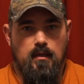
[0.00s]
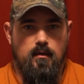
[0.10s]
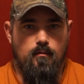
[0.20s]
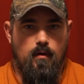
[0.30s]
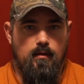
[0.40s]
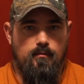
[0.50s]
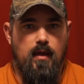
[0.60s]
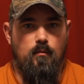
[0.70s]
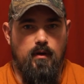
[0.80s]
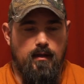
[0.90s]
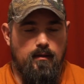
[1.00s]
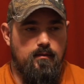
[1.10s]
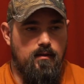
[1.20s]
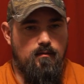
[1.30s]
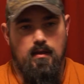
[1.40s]
get around that way,
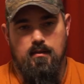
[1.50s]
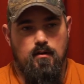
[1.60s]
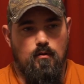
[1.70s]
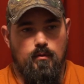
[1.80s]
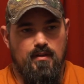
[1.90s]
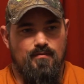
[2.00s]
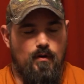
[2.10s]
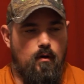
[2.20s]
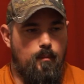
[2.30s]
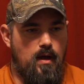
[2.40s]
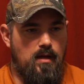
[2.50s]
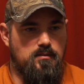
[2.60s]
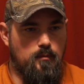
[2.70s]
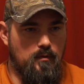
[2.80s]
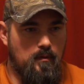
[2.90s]
if at all
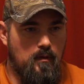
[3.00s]
possible.